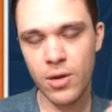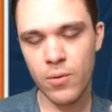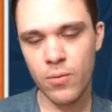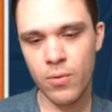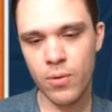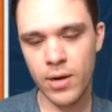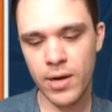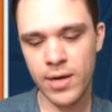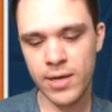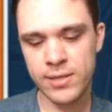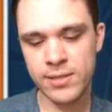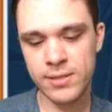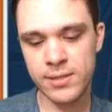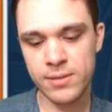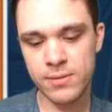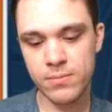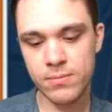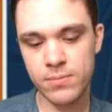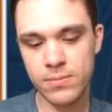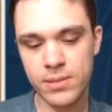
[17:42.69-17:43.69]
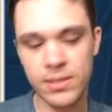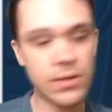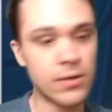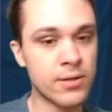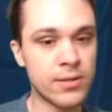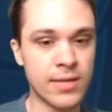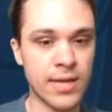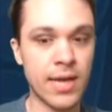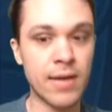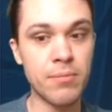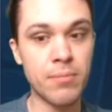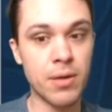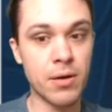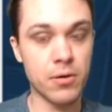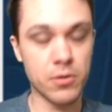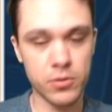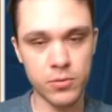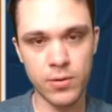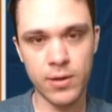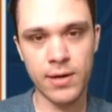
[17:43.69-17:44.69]
whereas tier 10
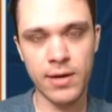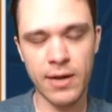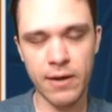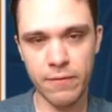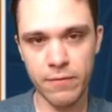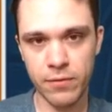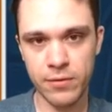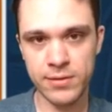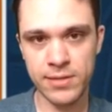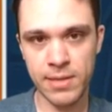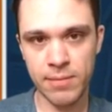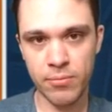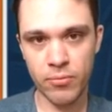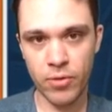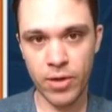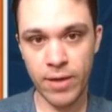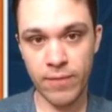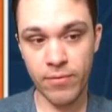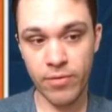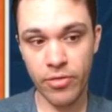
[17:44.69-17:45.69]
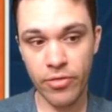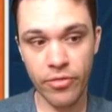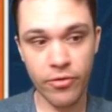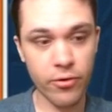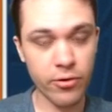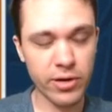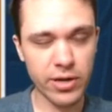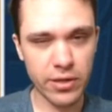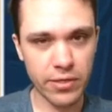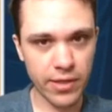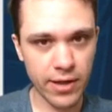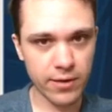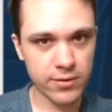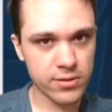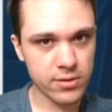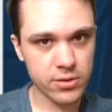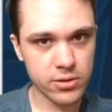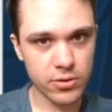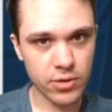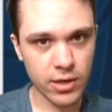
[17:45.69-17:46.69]
medals right now, for example, have a
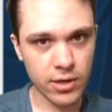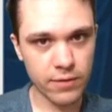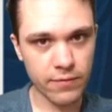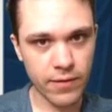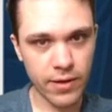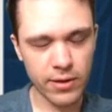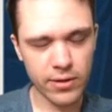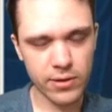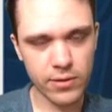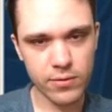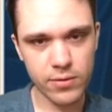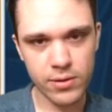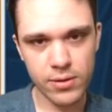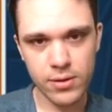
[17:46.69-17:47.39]
30,000 strength value.